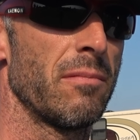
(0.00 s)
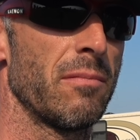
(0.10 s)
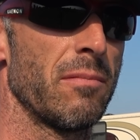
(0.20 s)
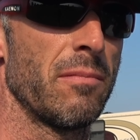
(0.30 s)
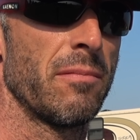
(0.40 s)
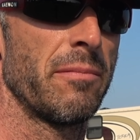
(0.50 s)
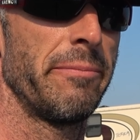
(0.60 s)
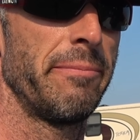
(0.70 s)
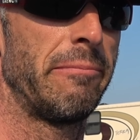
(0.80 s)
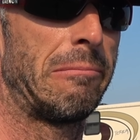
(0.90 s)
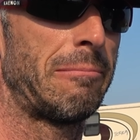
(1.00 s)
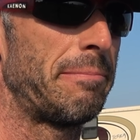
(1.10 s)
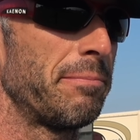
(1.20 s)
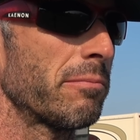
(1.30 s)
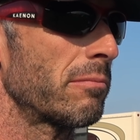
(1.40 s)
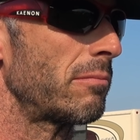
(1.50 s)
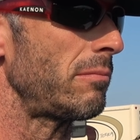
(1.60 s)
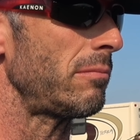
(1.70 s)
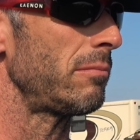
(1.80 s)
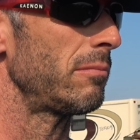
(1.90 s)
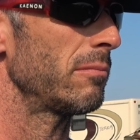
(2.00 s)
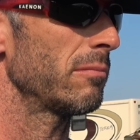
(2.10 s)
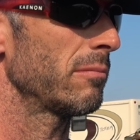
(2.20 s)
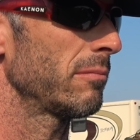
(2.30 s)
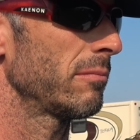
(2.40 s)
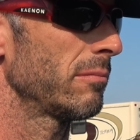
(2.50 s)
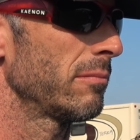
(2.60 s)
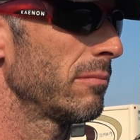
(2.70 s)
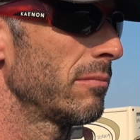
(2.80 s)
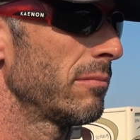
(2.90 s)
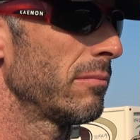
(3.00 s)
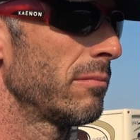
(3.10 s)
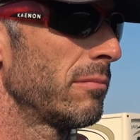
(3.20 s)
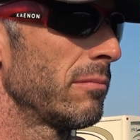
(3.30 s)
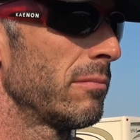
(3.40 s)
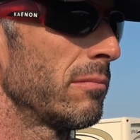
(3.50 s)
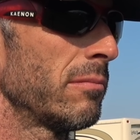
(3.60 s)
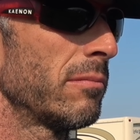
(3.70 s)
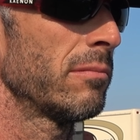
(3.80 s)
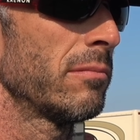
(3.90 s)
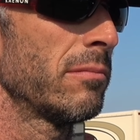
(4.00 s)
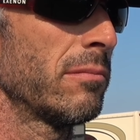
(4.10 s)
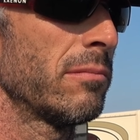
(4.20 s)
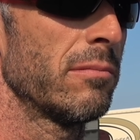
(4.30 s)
This person isn't speaking.